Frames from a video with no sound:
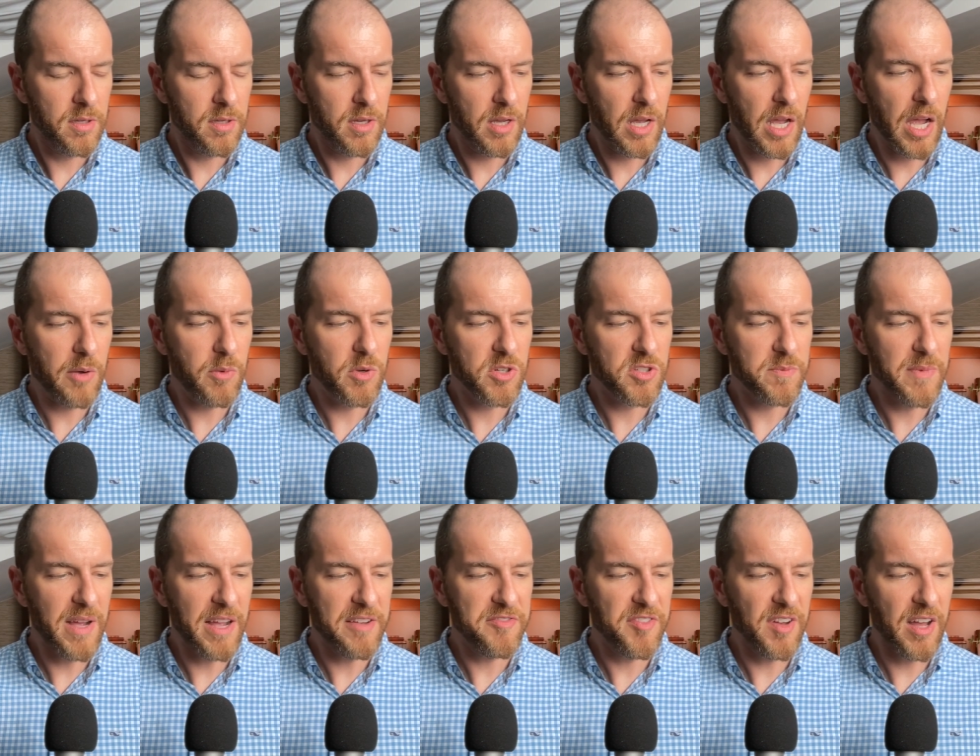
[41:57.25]
I wish
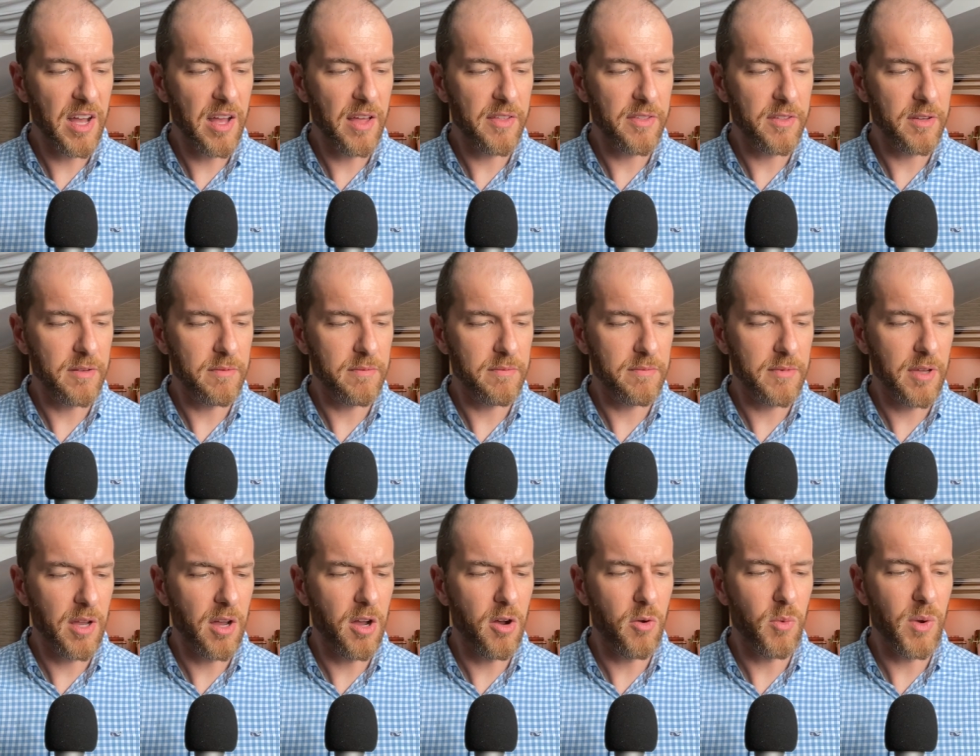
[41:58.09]
my father...
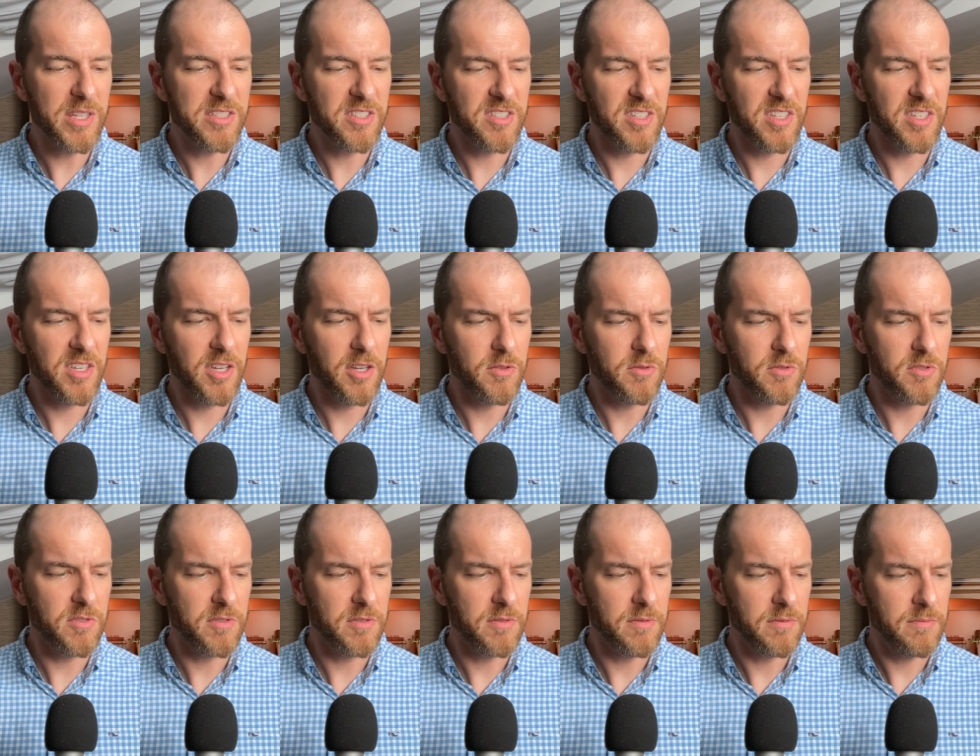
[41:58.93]
Oh, what's the
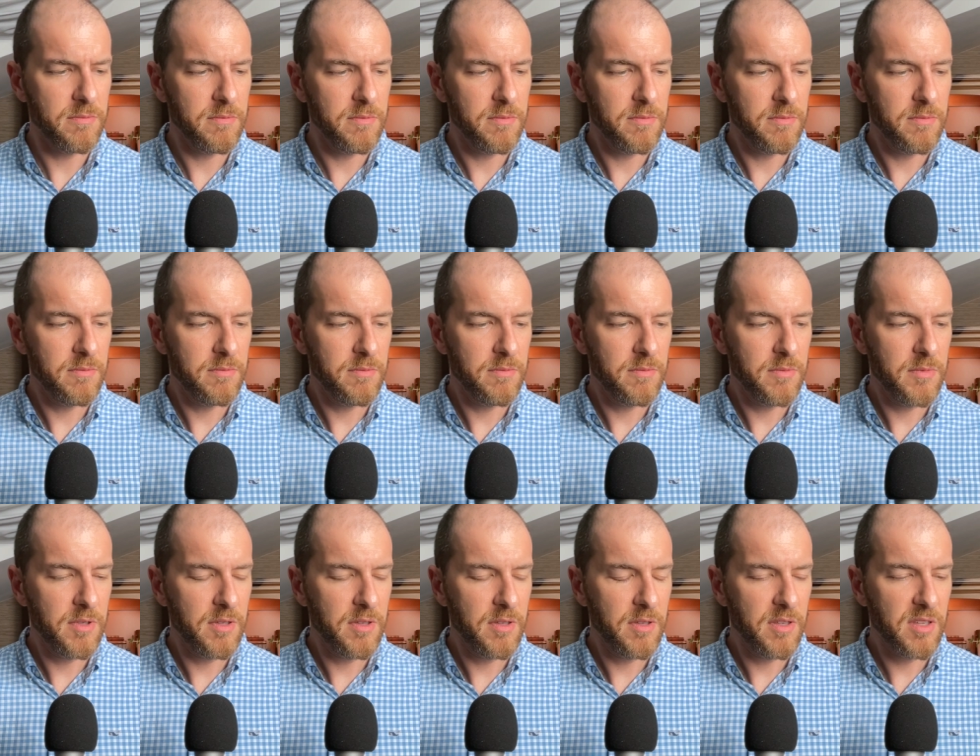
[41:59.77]
use?
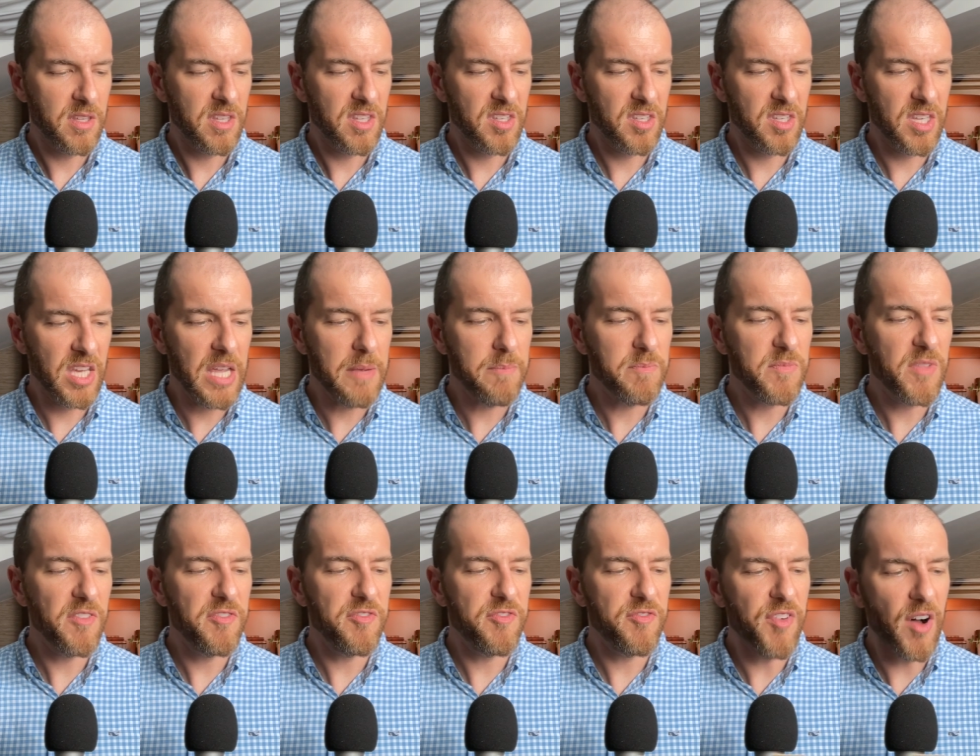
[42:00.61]
Keep
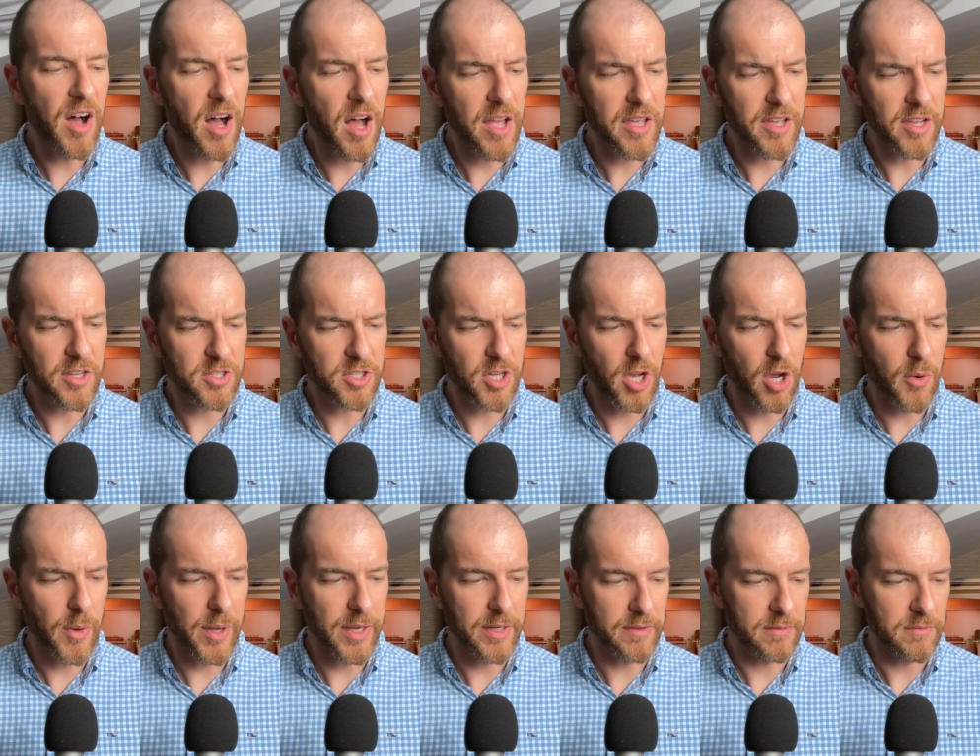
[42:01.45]
the fire
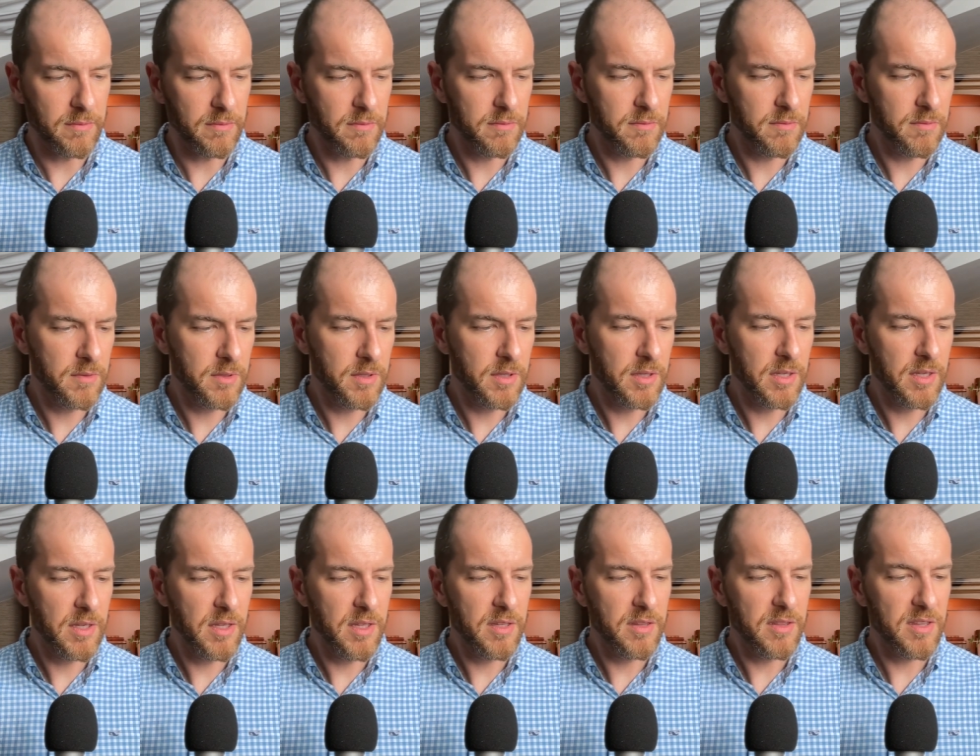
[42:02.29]
going.
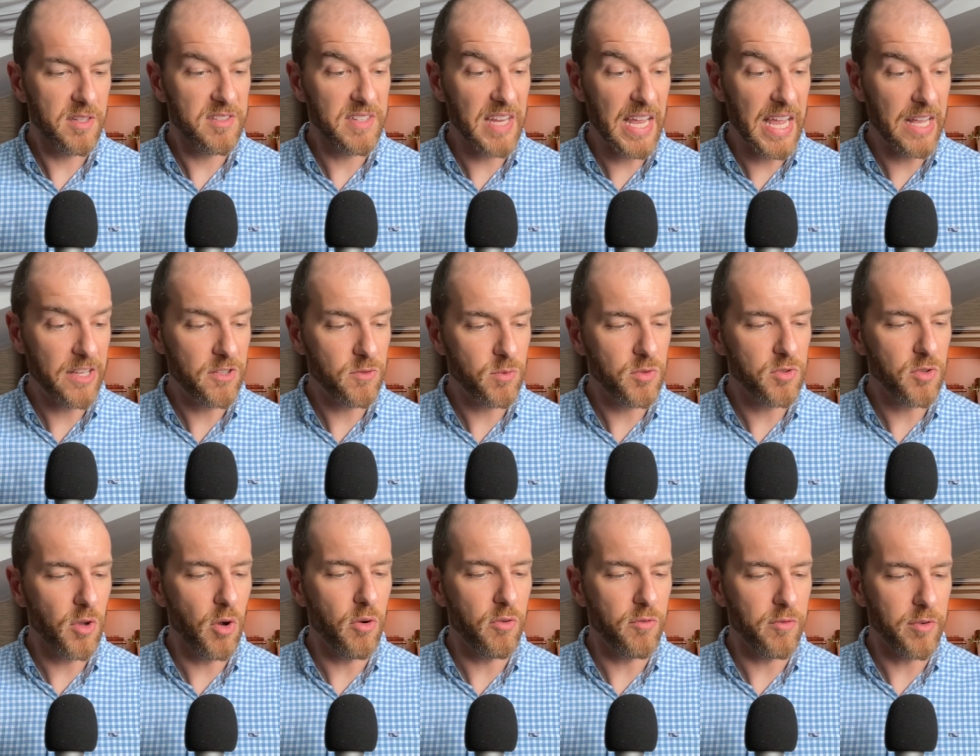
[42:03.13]
The dance was
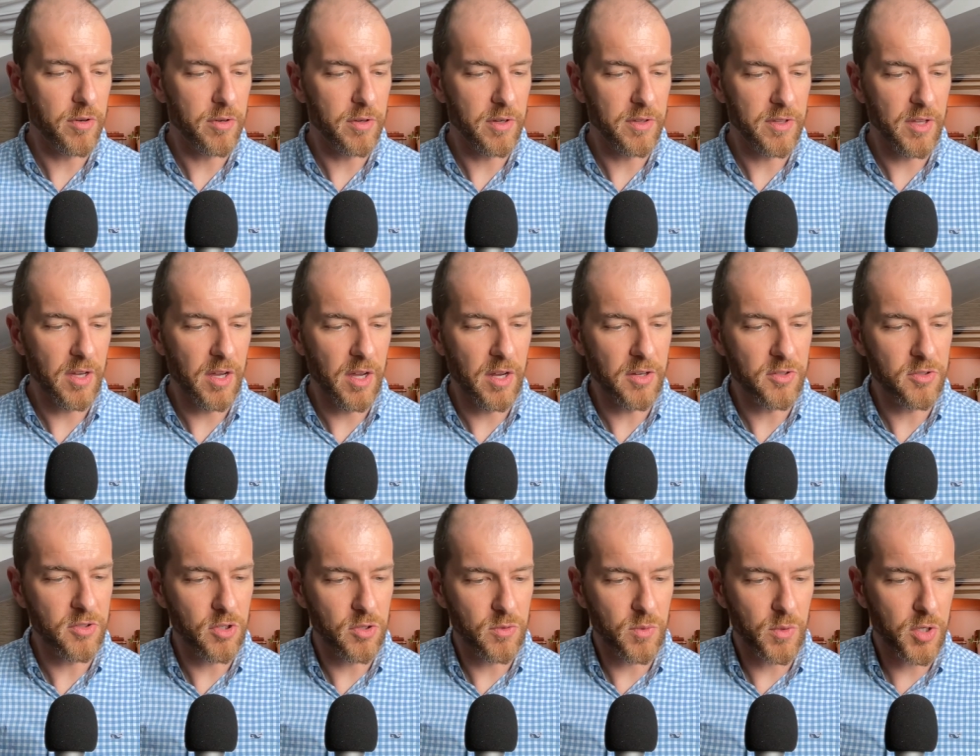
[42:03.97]
over, and the
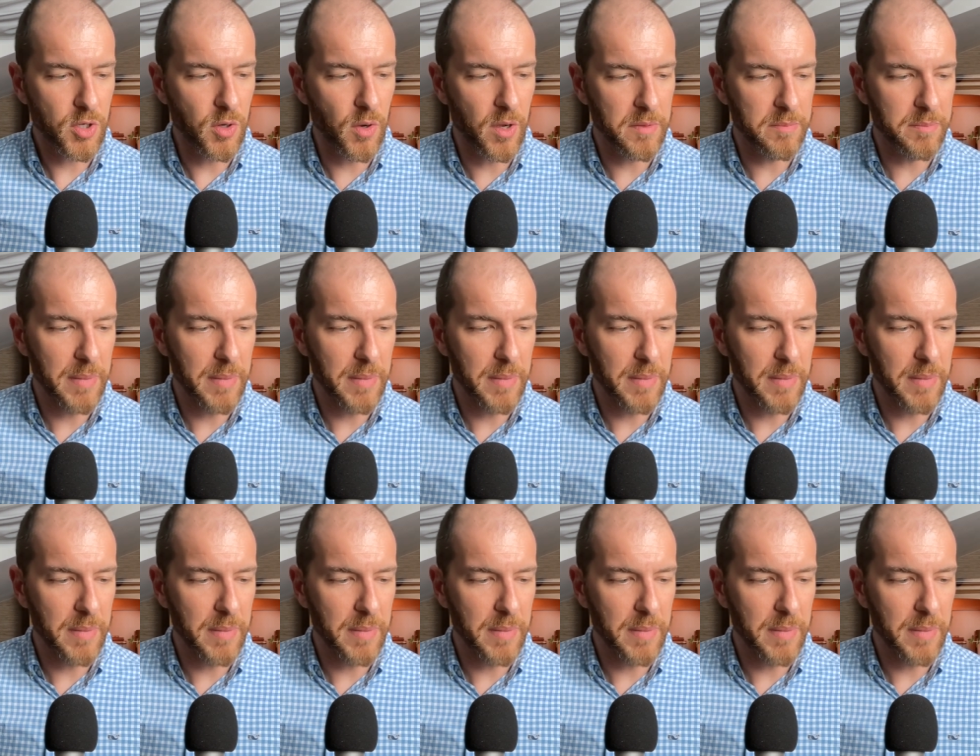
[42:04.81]
hunters were going